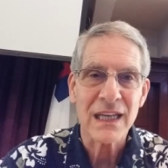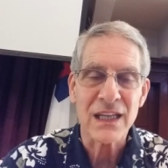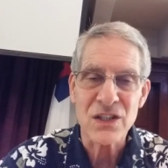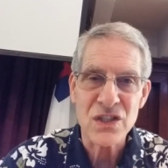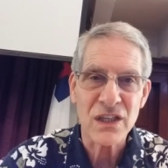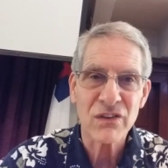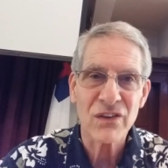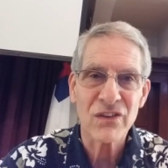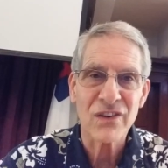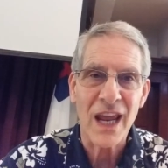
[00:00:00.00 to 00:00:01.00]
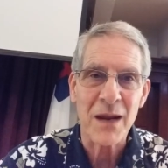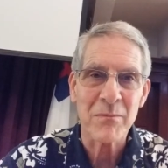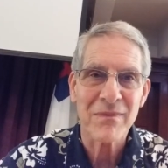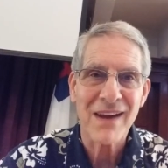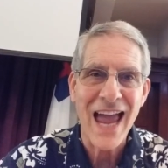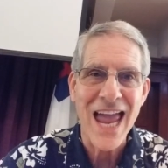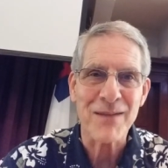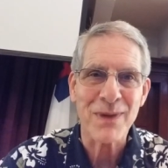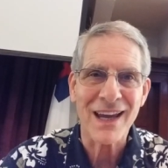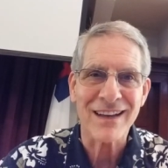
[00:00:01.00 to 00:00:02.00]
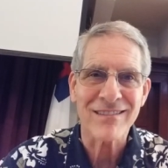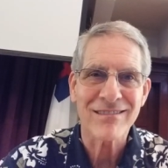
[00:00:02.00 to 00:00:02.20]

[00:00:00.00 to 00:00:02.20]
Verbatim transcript: In Jesus' name, amen.